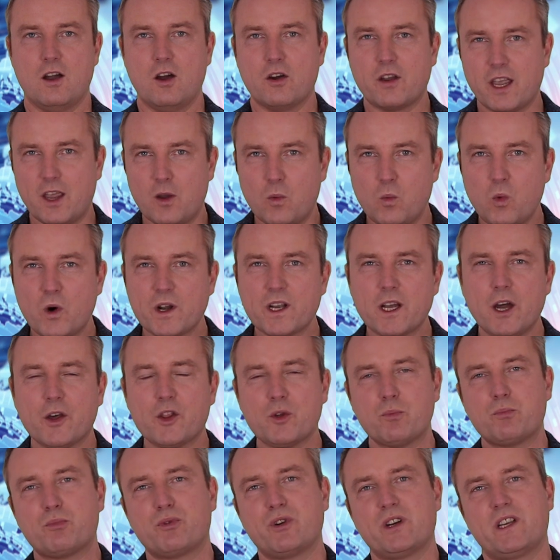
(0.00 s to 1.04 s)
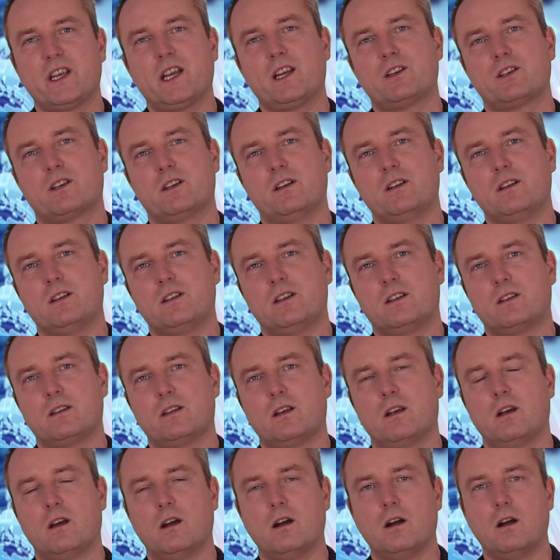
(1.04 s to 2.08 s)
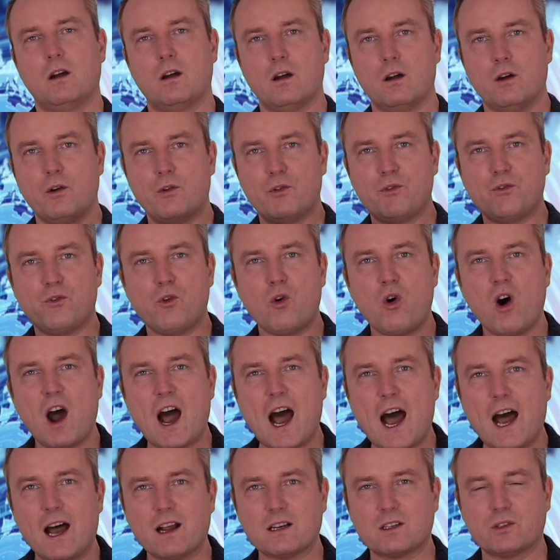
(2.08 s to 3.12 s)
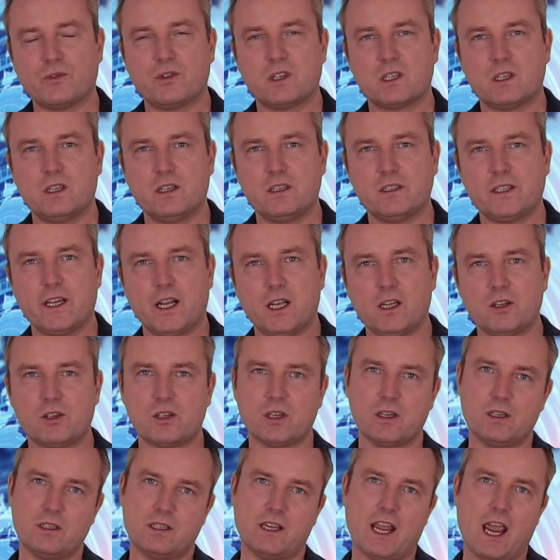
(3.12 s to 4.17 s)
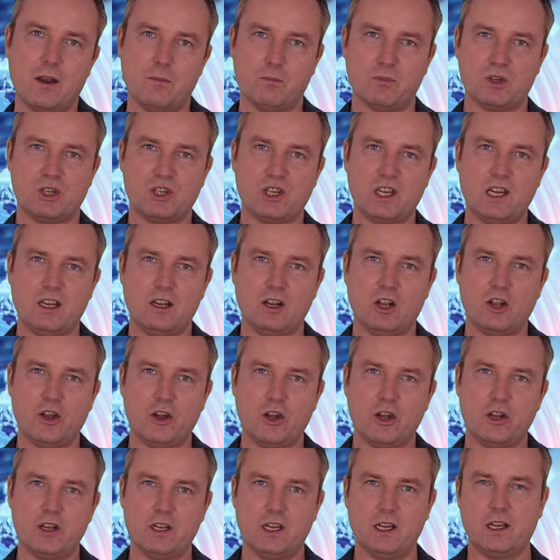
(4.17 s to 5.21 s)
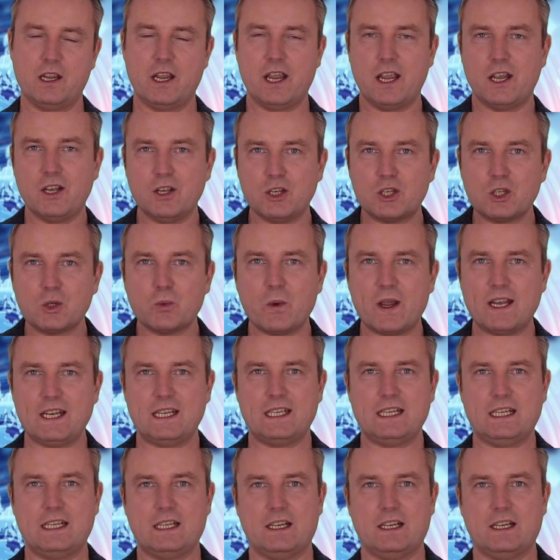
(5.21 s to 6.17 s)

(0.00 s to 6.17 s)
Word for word: Okay, what are the predictions for artificial intelligence and machine learning in twenty